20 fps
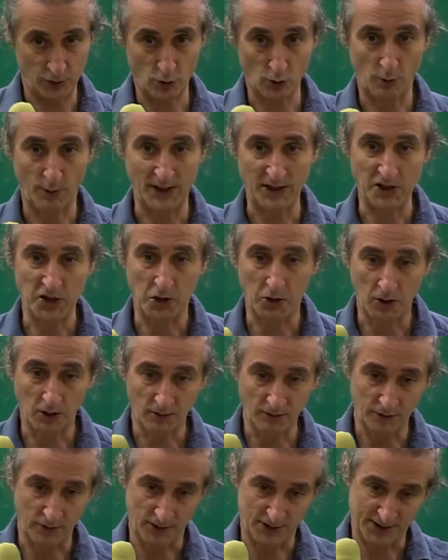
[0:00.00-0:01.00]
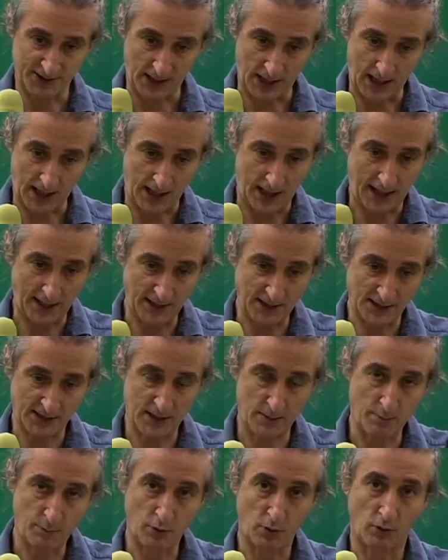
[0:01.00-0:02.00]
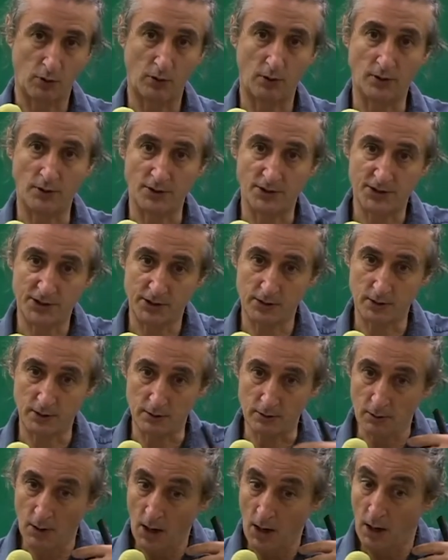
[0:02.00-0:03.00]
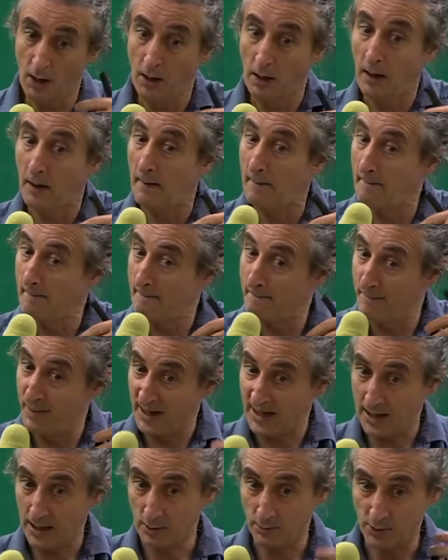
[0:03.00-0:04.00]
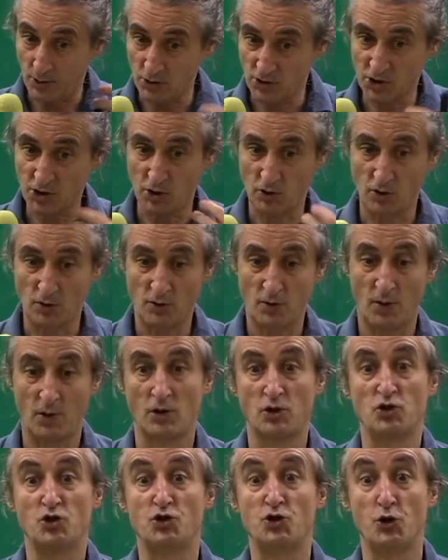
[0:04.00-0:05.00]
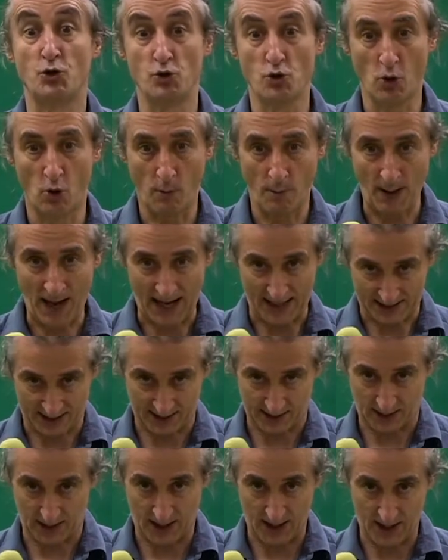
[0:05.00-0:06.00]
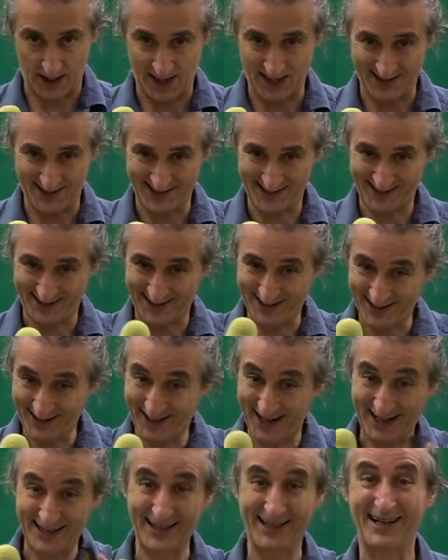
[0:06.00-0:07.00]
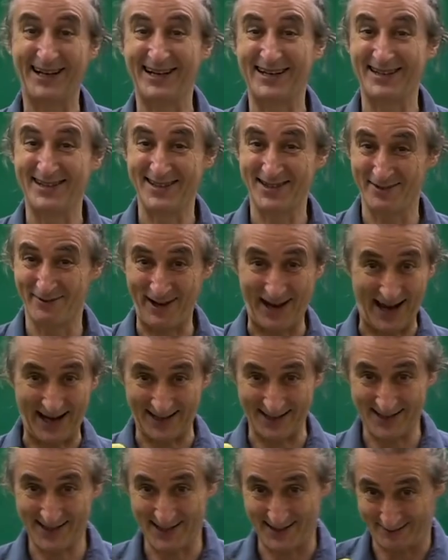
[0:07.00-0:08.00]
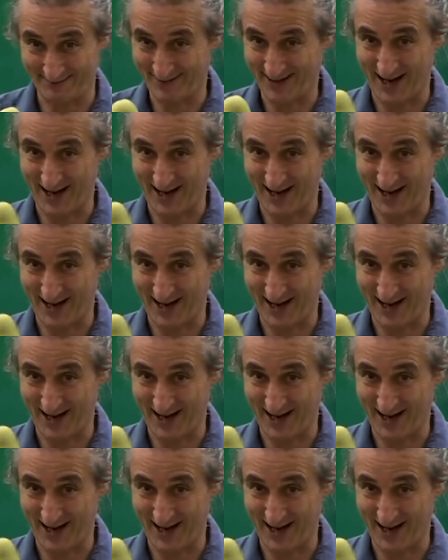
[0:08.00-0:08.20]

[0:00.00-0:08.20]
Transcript: You'll be nervous, and it's important to be able to do your best. It's a kind of acting.